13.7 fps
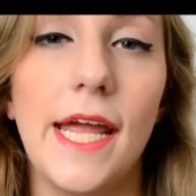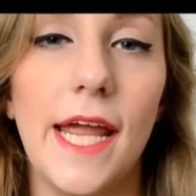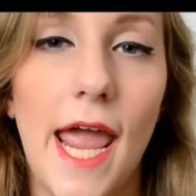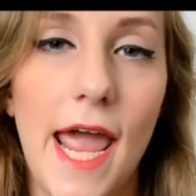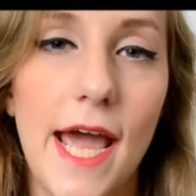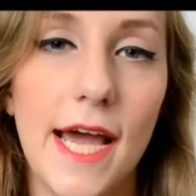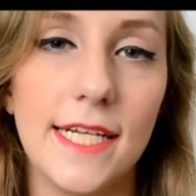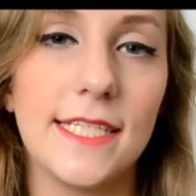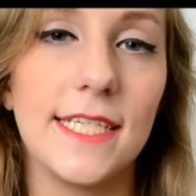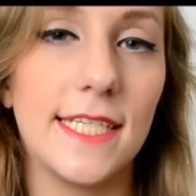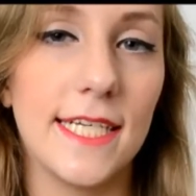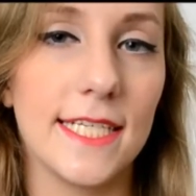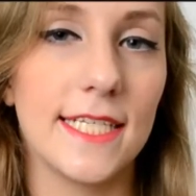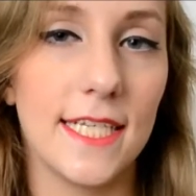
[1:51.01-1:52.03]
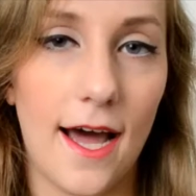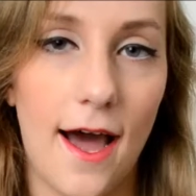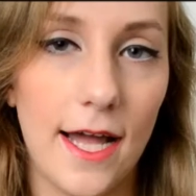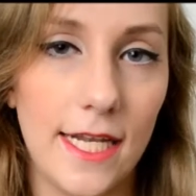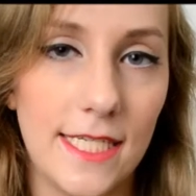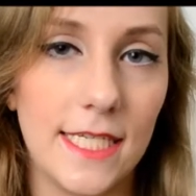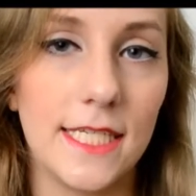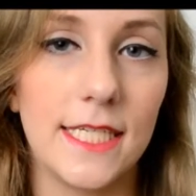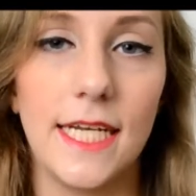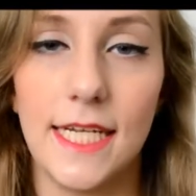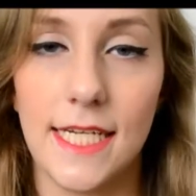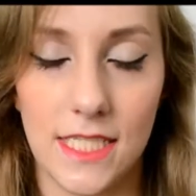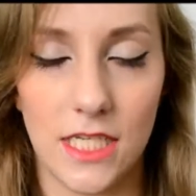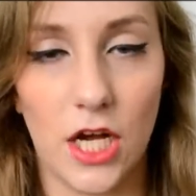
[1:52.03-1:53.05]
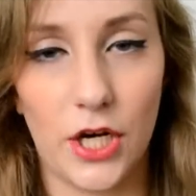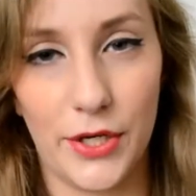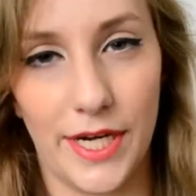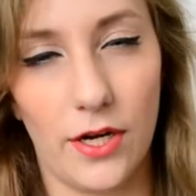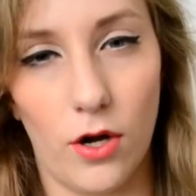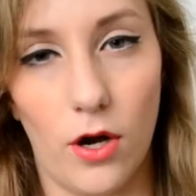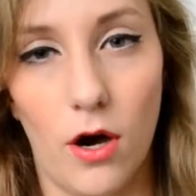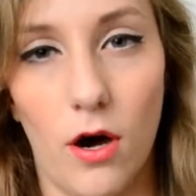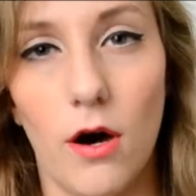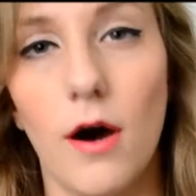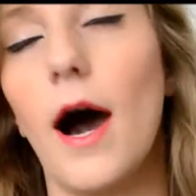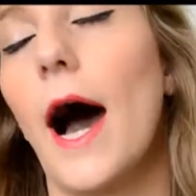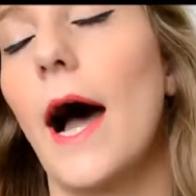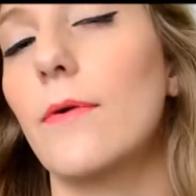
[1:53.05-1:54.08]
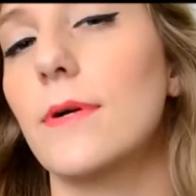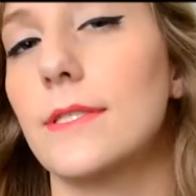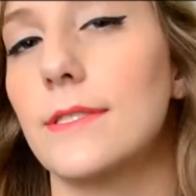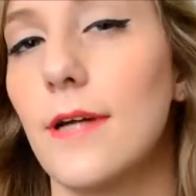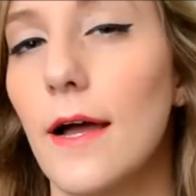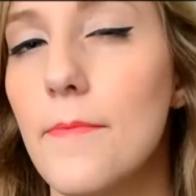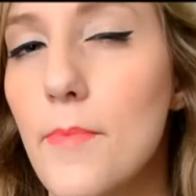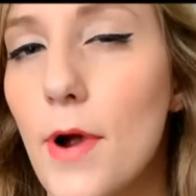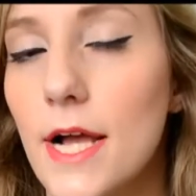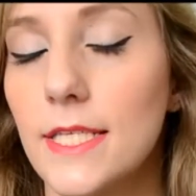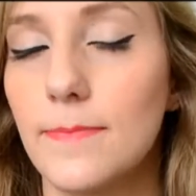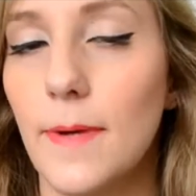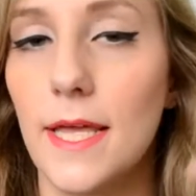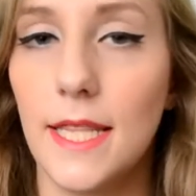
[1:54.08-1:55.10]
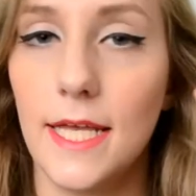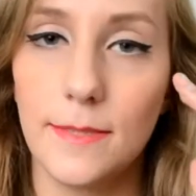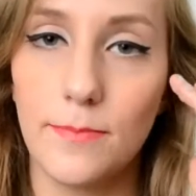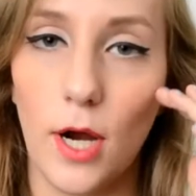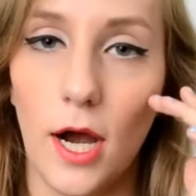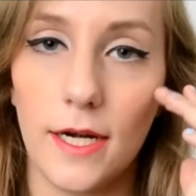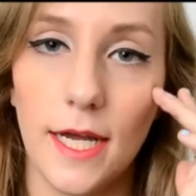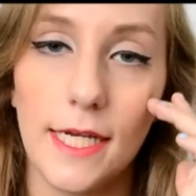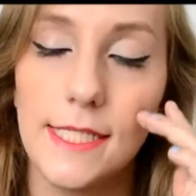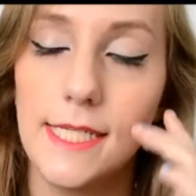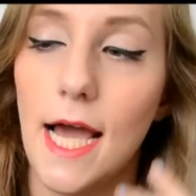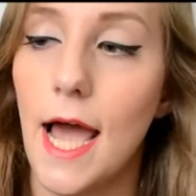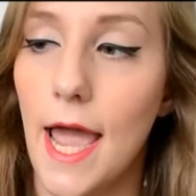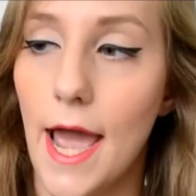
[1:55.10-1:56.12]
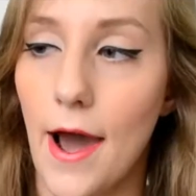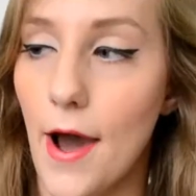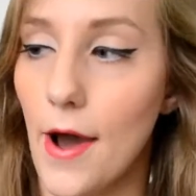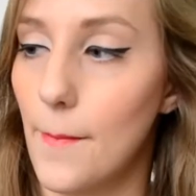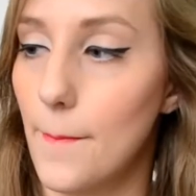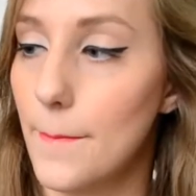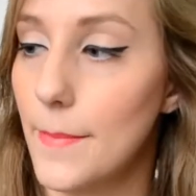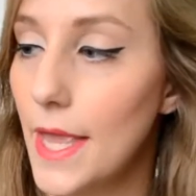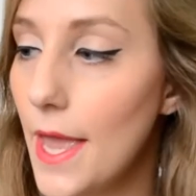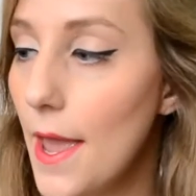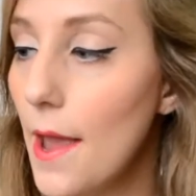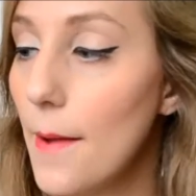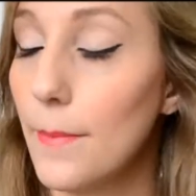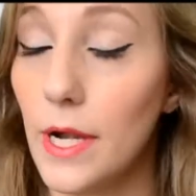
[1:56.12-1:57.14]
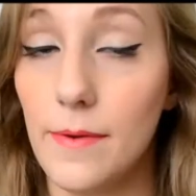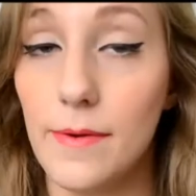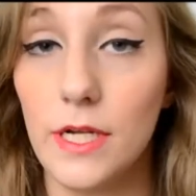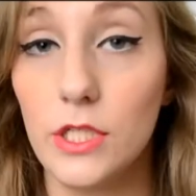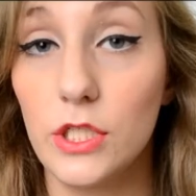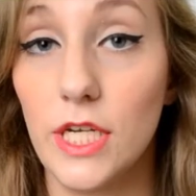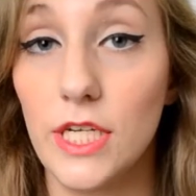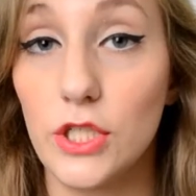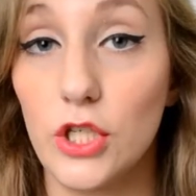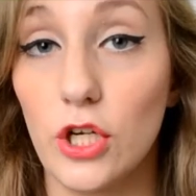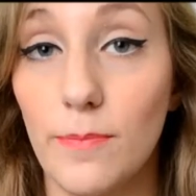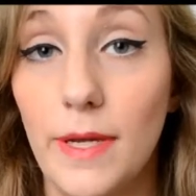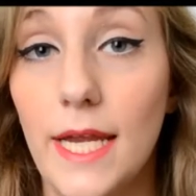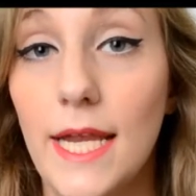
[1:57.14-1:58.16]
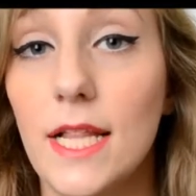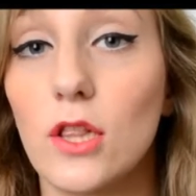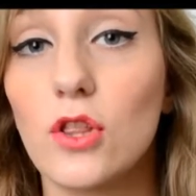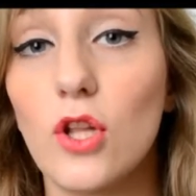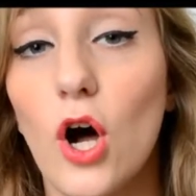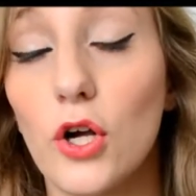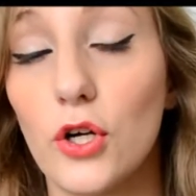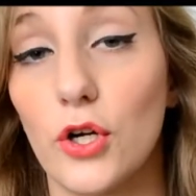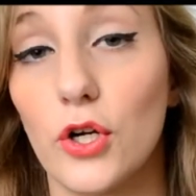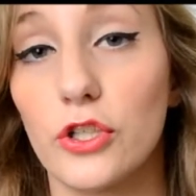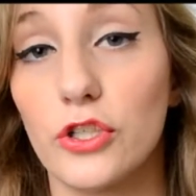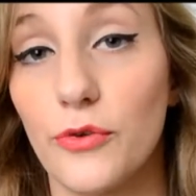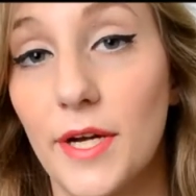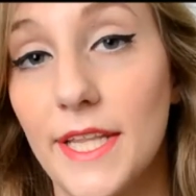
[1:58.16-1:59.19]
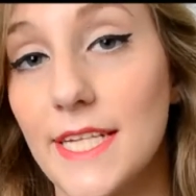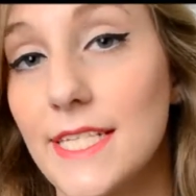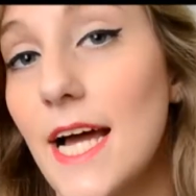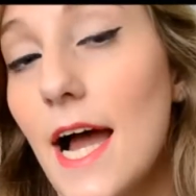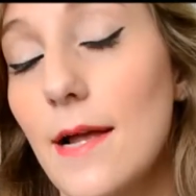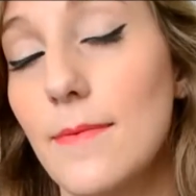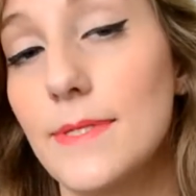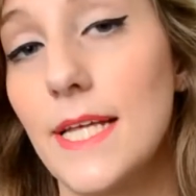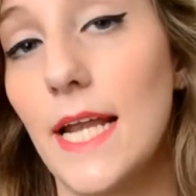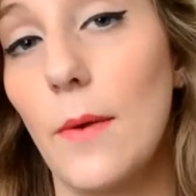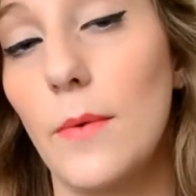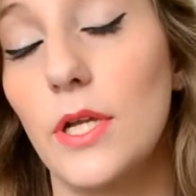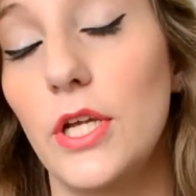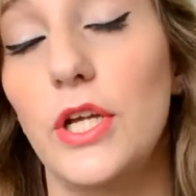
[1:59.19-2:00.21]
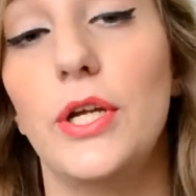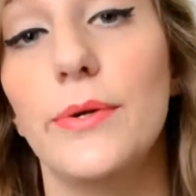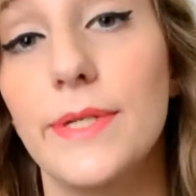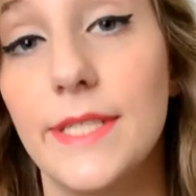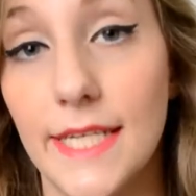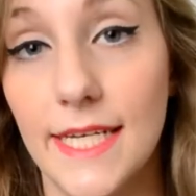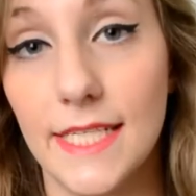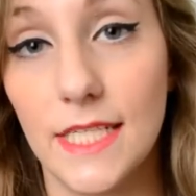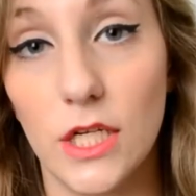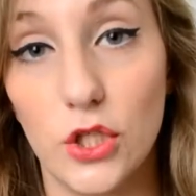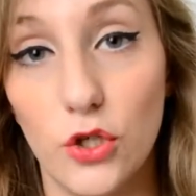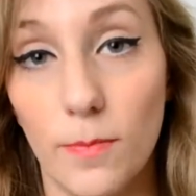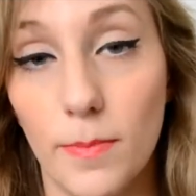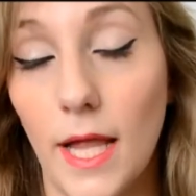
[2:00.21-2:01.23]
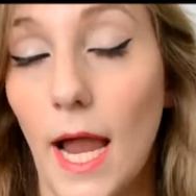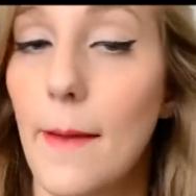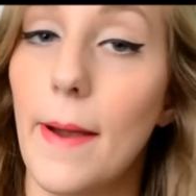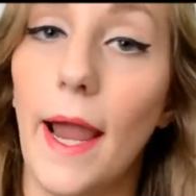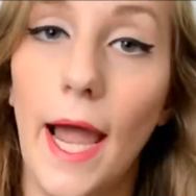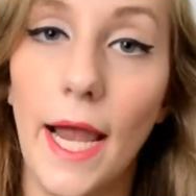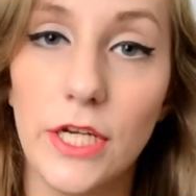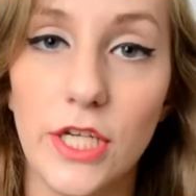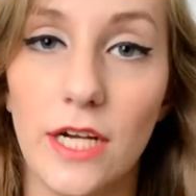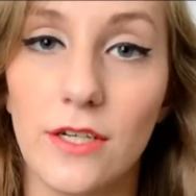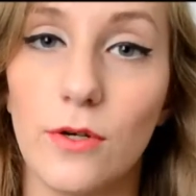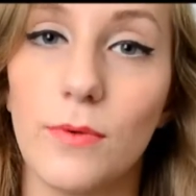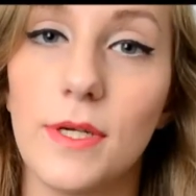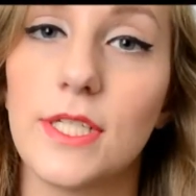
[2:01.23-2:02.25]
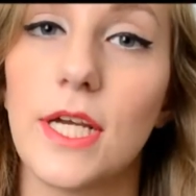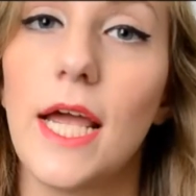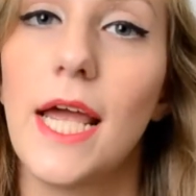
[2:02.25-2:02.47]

And it does not. It is not good at all. I was not impressed by this product. Pretty much it took me longer during the times that I would use it to apply my eyeshadow, which